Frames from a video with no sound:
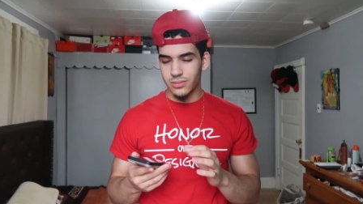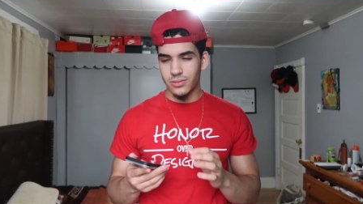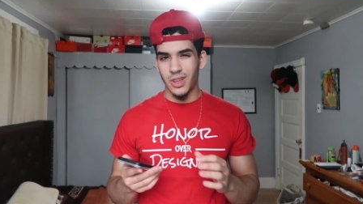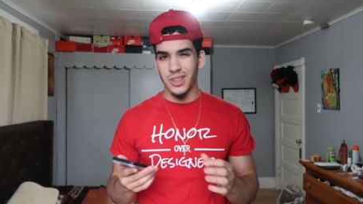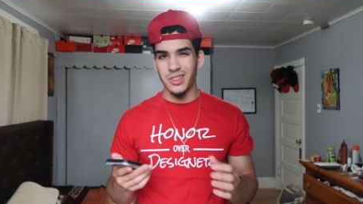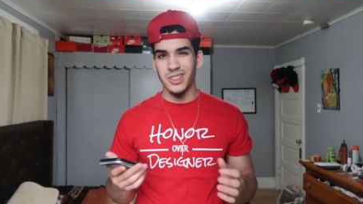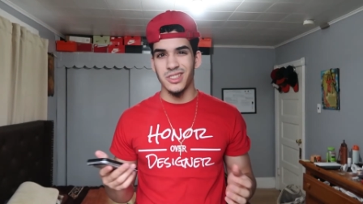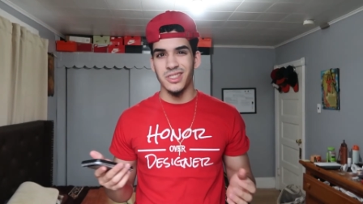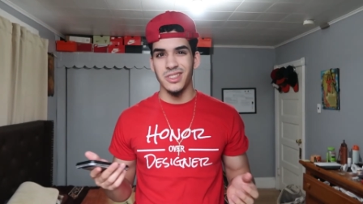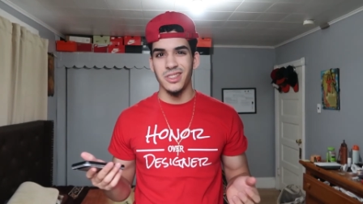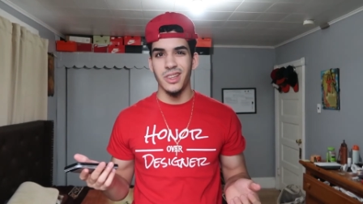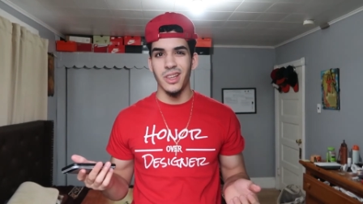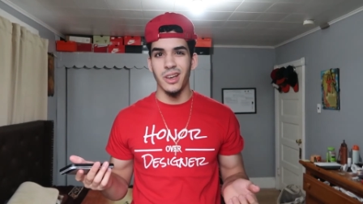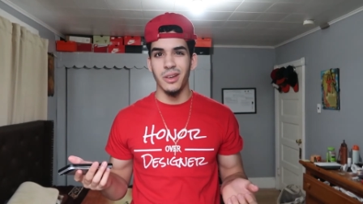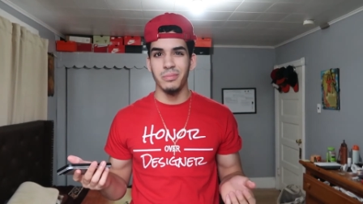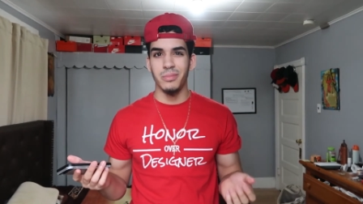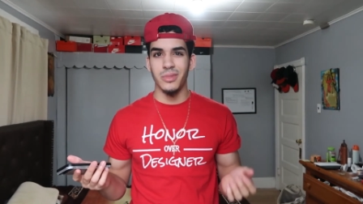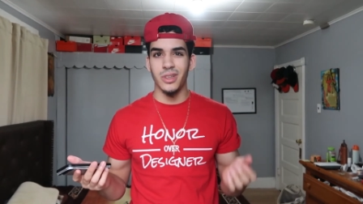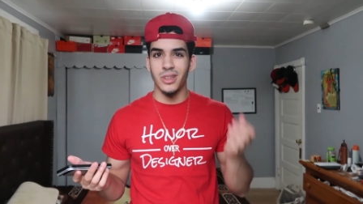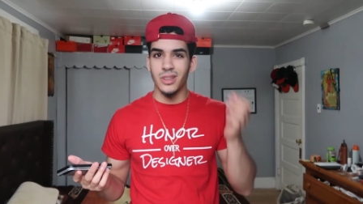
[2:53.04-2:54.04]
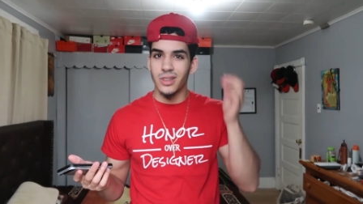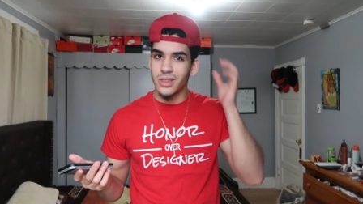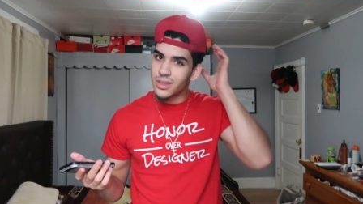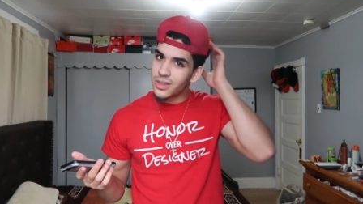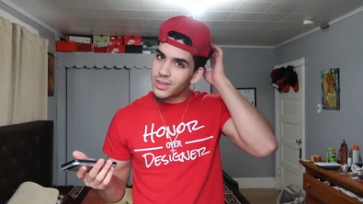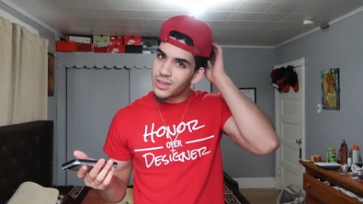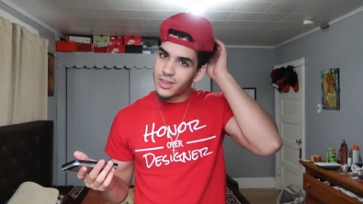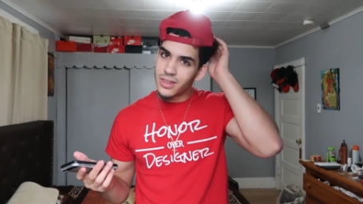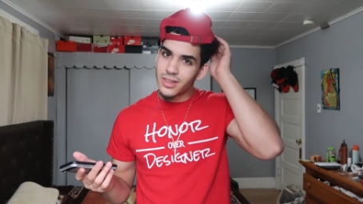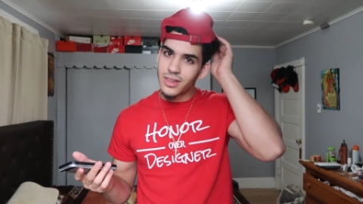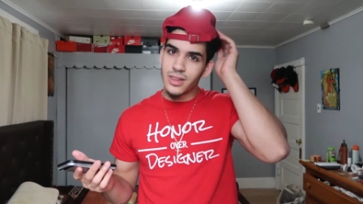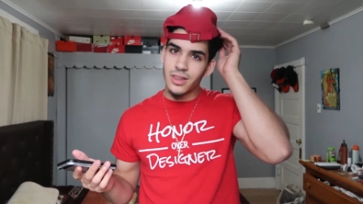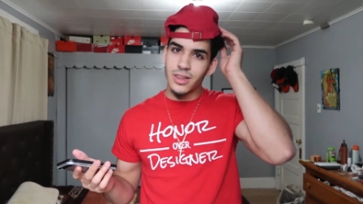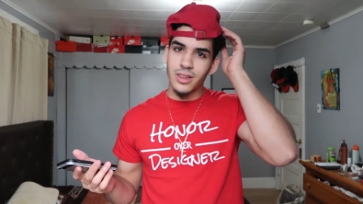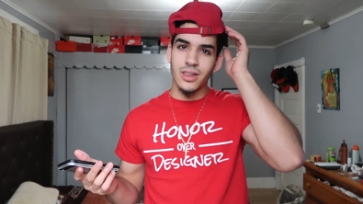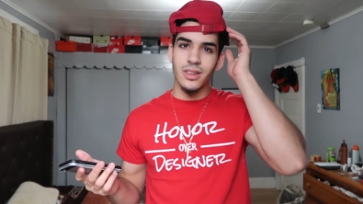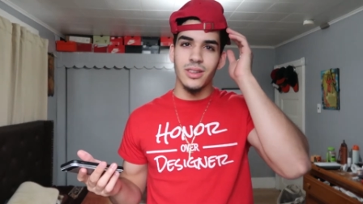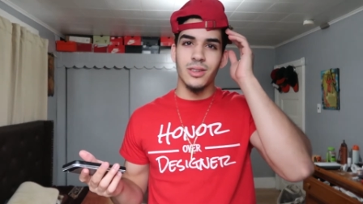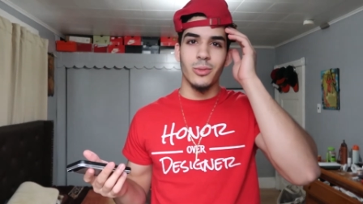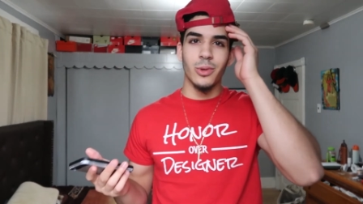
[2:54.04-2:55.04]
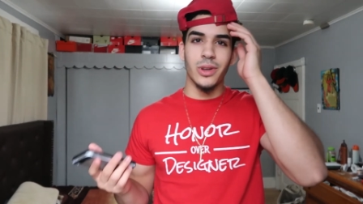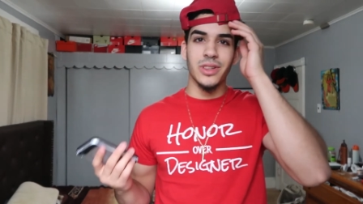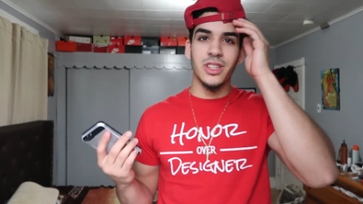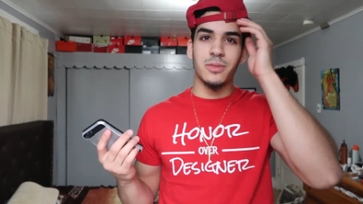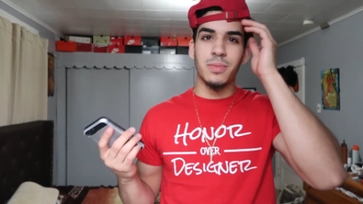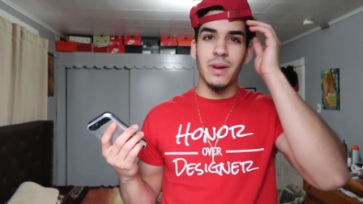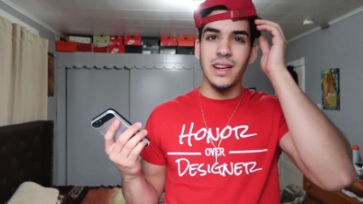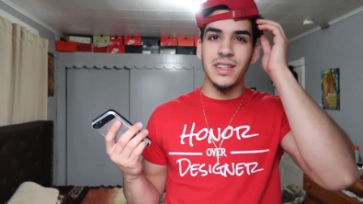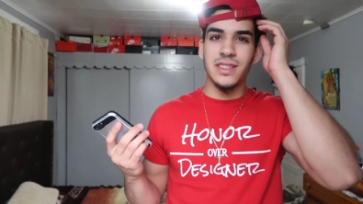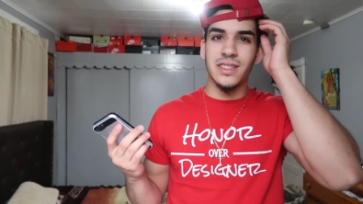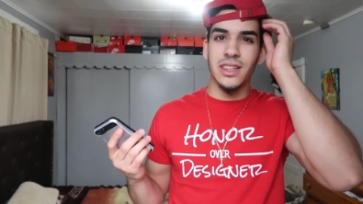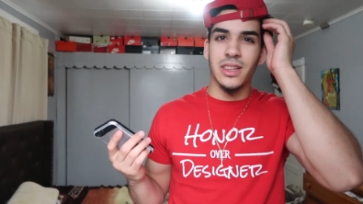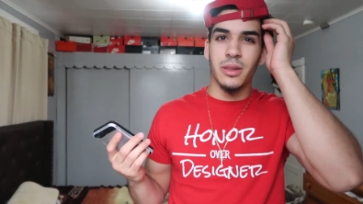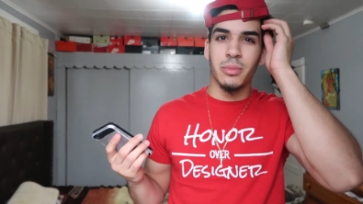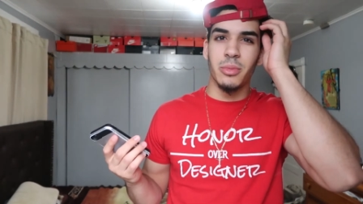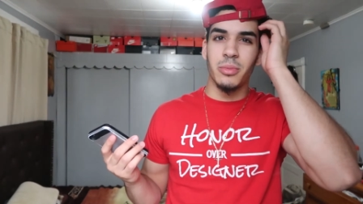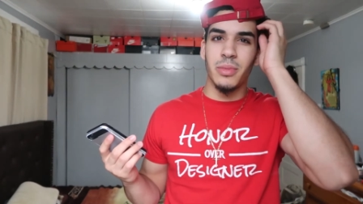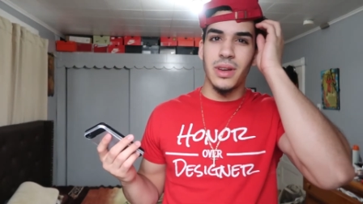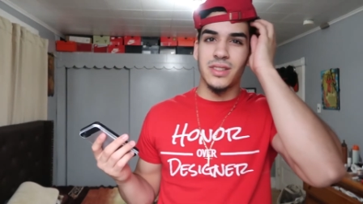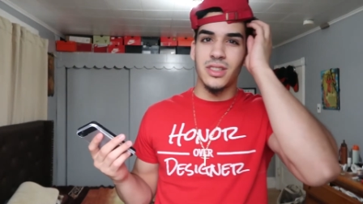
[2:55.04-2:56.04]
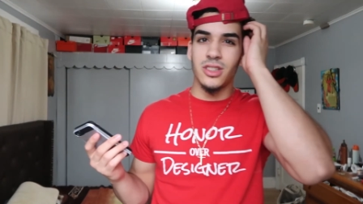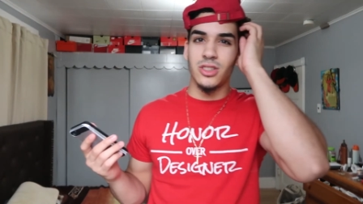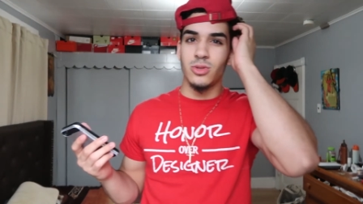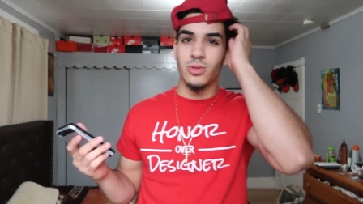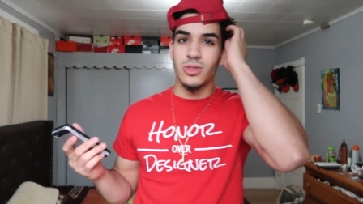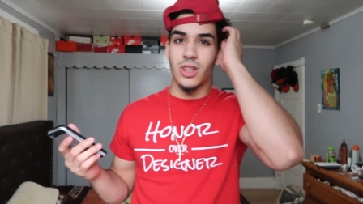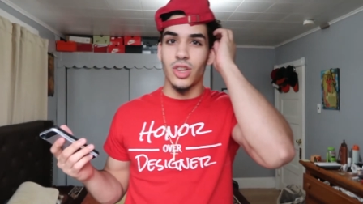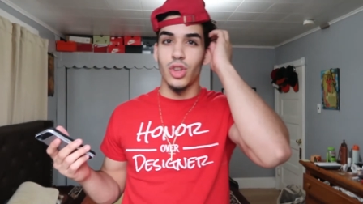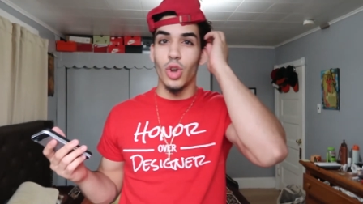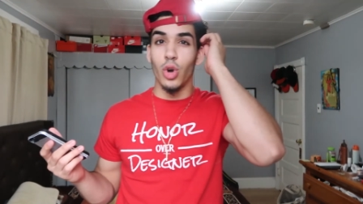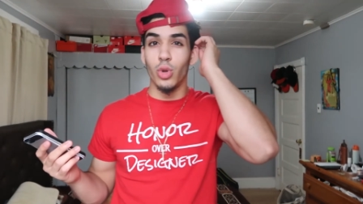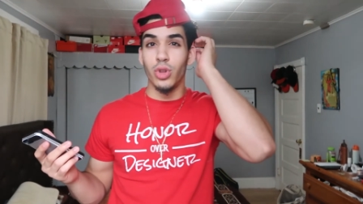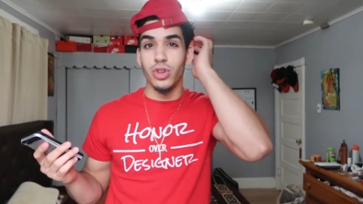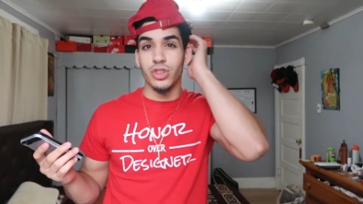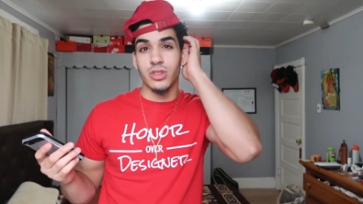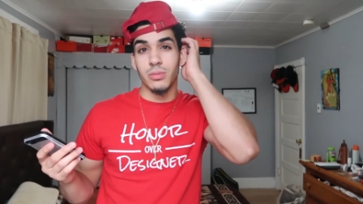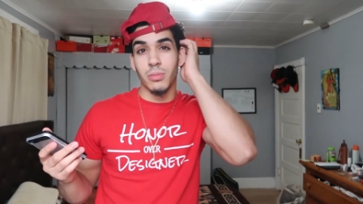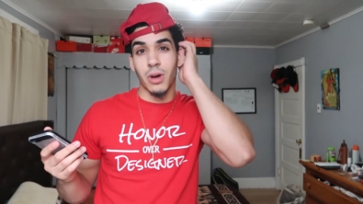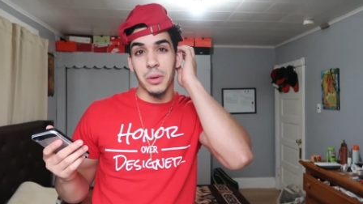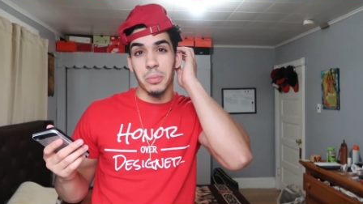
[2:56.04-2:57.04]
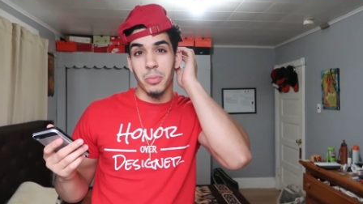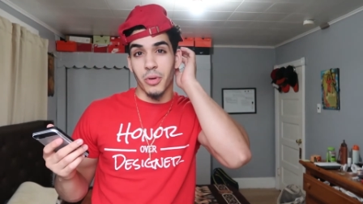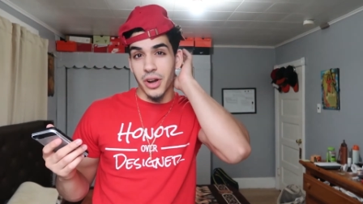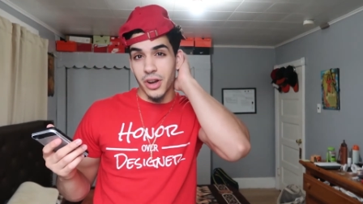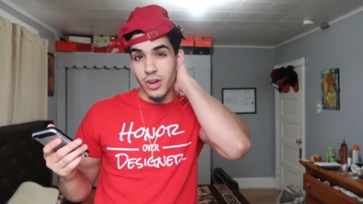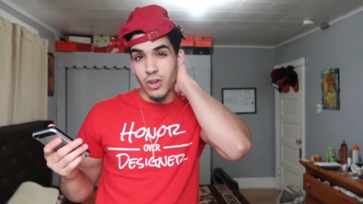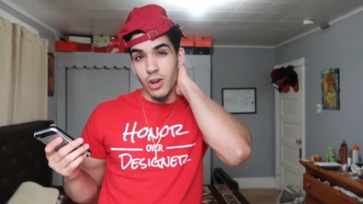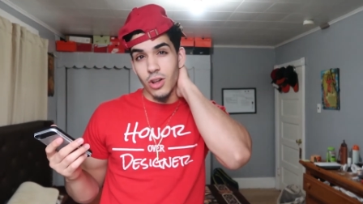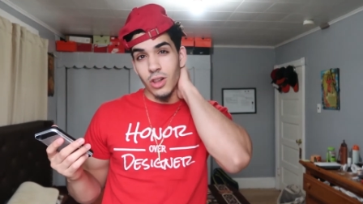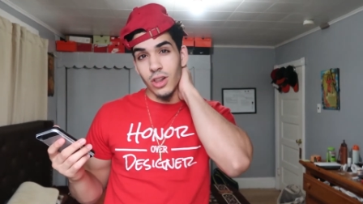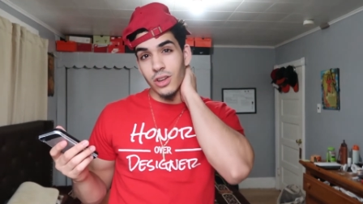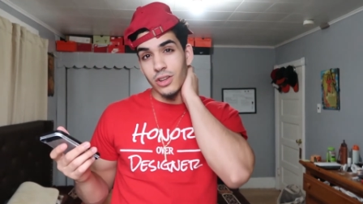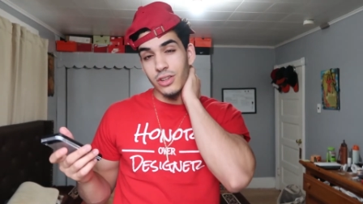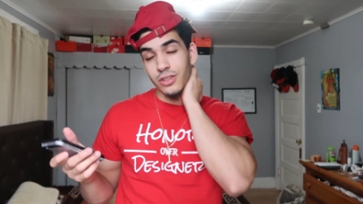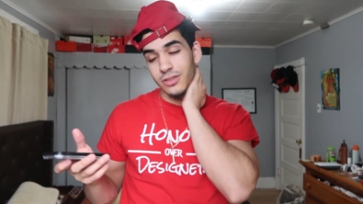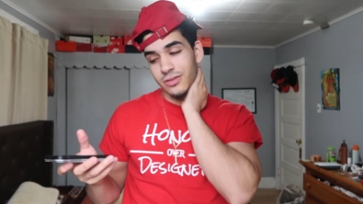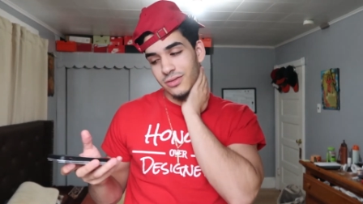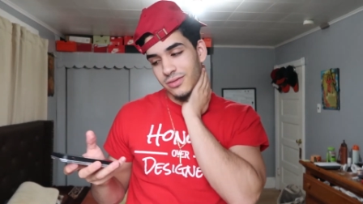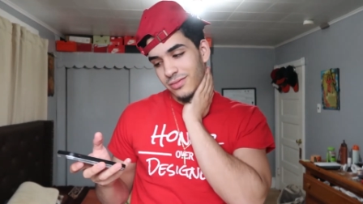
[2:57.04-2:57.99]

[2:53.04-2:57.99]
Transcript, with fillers: They just dumb me. Wendy's probably sent them a message. It was like, yo, there's somebody prank calling.